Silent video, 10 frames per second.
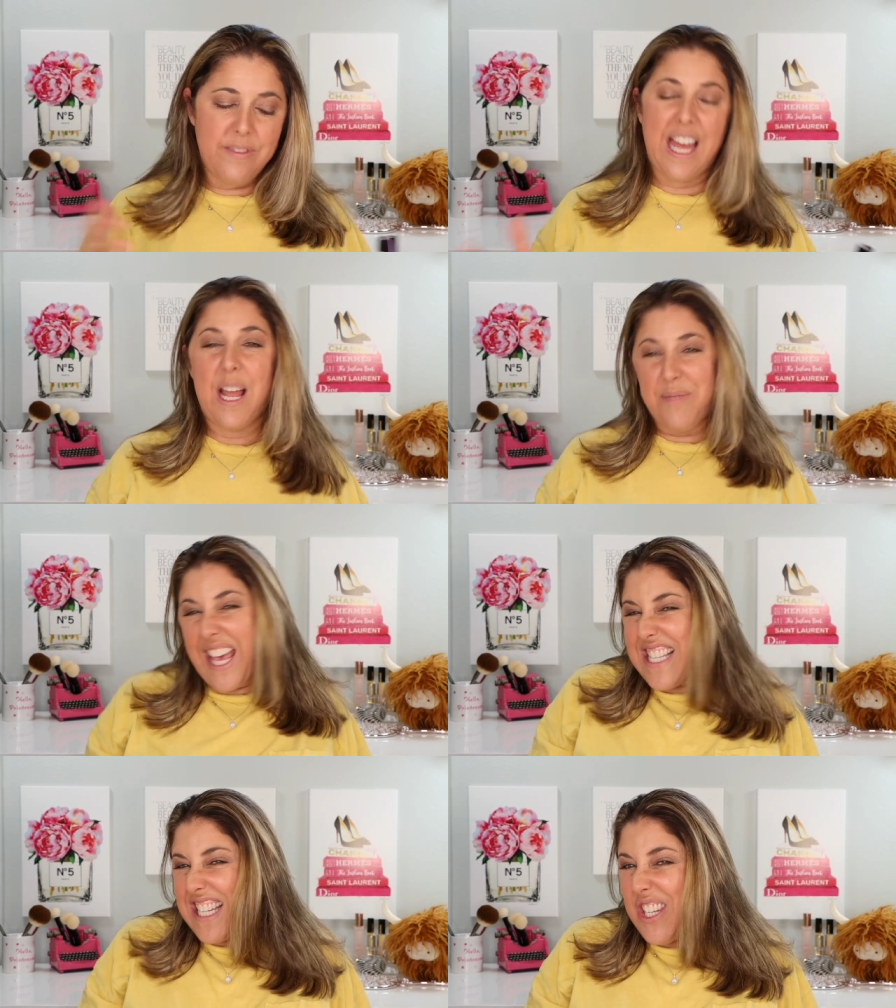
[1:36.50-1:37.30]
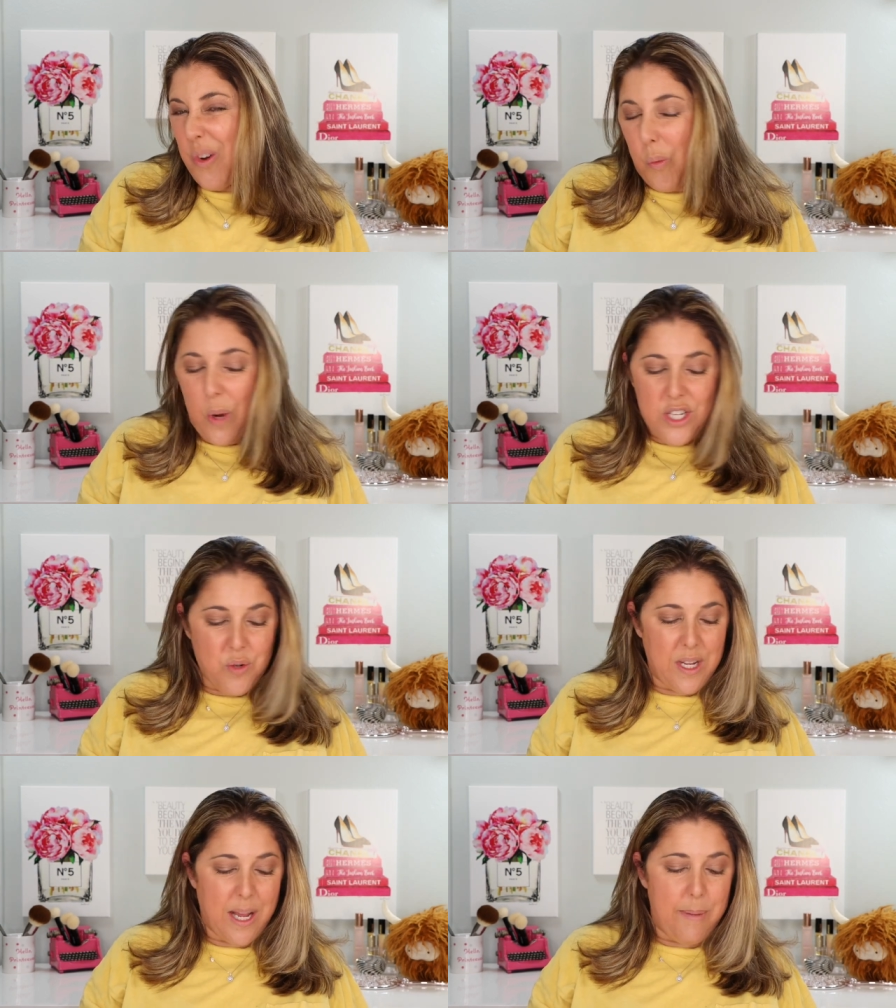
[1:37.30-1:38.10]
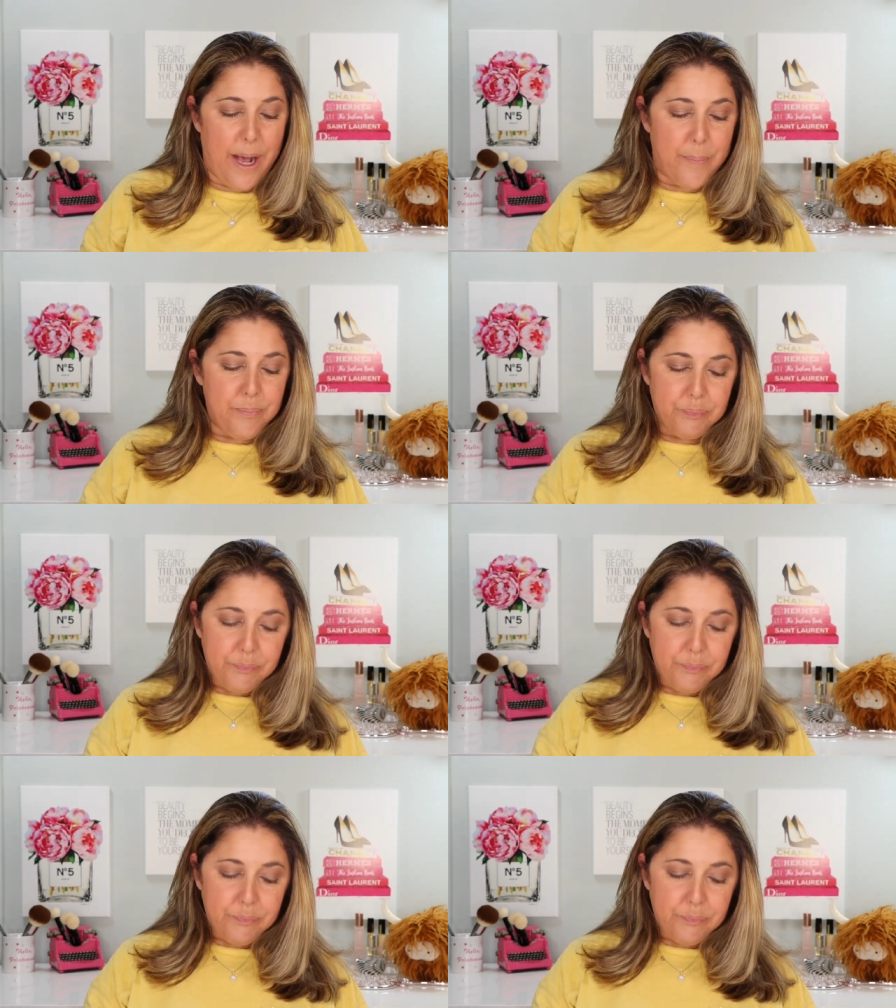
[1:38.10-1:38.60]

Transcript: that I'm guessing you're wondering about.